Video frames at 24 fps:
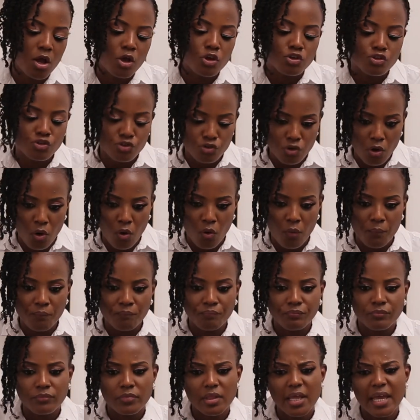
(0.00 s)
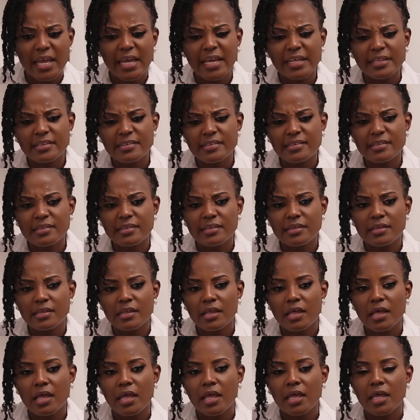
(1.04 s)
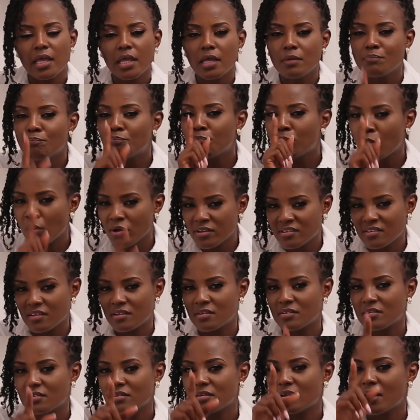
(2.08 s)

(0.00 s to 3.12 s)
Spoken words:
So it's important